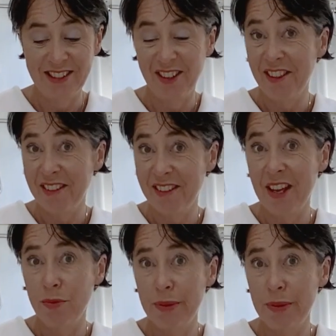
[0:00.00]
Do you think
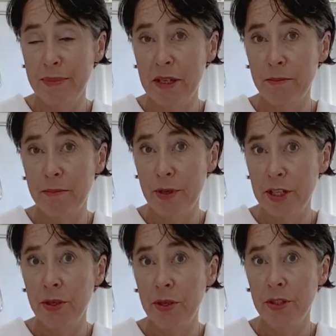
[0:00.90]
that would be
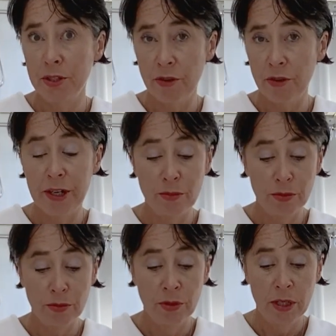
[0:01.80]
biodegradable?